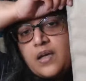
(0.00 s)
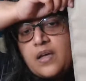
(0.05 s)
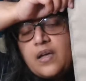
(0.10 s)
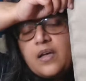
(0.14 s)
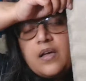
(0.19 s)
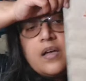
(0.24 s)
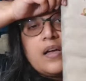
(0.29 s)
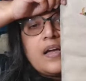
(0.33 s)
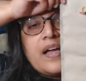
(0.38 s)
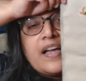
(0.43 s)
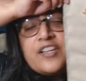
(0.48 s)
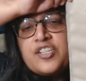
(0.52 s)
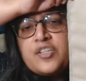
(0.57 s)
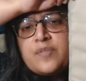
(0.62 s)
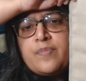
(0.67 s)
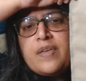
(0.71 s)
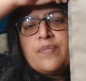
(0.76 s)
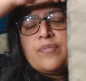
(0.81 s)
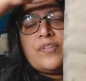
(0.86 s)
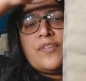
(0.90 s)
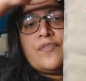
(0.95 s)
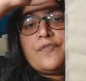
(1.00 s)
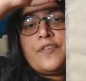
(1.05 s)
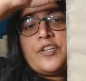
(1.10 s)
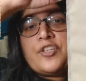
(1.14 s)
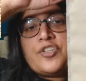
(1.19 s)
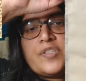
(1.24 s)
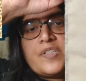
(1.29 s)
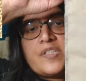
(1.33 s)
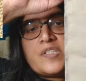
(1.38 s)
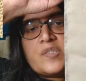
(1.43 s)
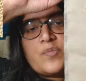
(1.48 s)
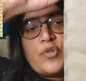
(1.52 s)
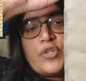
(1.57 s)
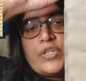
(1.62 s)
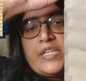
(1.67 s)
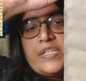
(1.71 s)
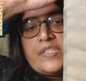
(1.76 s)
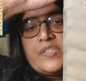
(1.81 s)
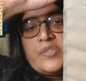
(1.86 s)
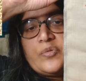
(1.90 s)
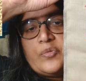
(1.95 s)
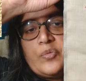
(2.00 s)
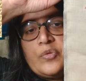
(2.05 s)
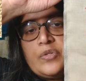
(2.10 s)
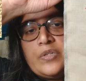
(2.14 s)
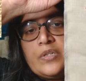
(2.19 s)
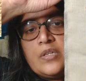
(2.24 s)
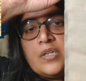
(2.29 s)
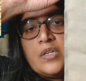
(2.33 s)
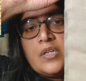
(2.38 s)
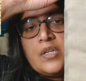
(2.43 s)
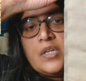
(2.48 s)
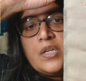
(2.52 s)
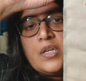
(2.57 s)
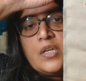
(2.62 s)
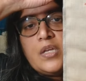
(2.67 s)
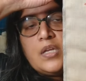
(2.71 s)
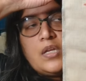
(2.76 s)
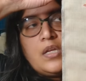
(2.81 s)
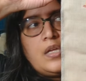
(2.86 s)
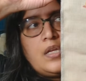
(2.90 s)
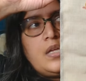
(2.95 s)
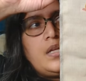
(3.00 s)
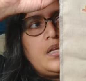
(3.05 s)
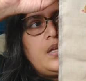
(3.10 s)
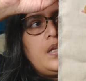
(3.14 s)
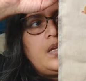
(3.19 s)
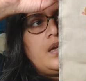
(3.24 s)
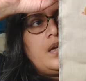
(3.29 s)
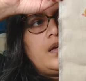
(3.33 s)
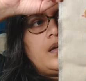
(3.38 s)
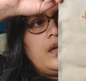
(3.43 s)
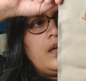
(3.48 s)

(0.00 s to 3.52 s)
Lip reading: should be able to finish this pretty soon. I